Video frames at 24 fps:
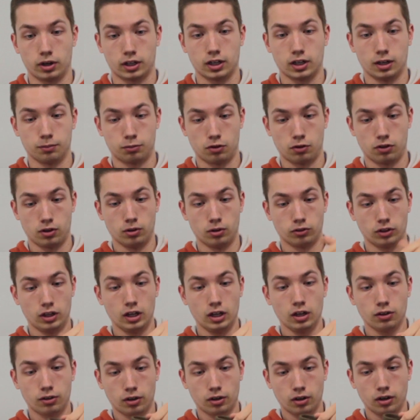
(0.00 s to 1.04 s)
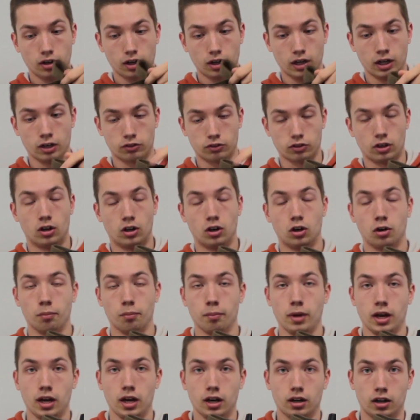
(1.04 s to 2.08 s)
it comes to those either, and it's all
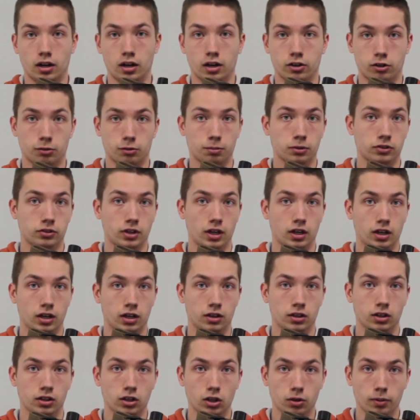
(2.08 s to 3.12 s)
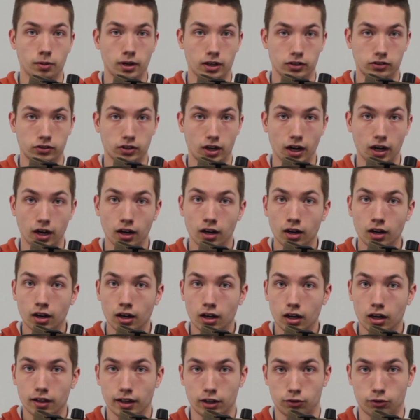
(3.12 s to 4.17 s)
made 100% in the USA.
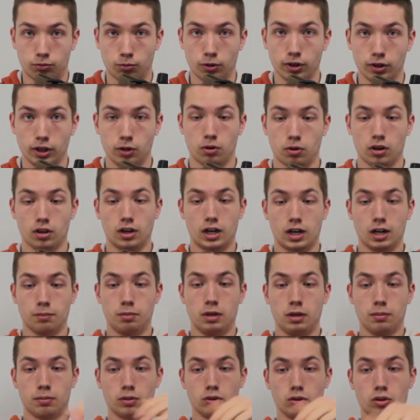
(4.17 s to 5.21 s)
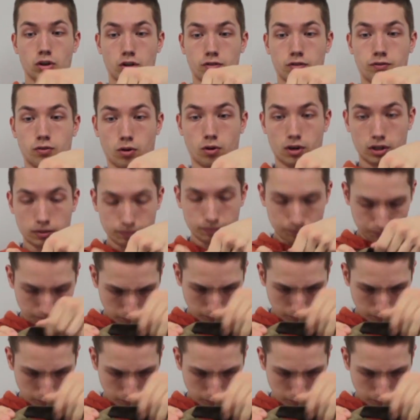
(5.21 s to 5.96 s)
And that's really what a lot of people look for.